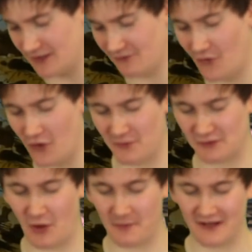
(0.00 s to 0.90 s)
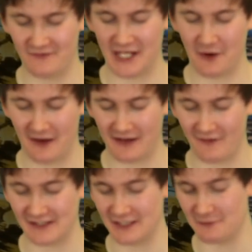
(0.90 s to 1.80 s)
as the fourth most popular video game
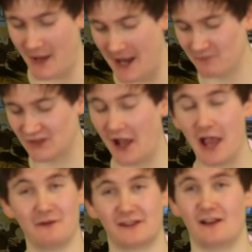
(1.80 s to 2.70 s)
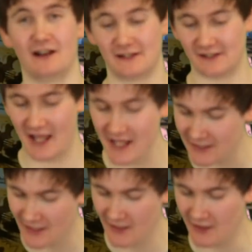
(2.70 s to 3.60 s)
character in Japan, tying with Solid Snake,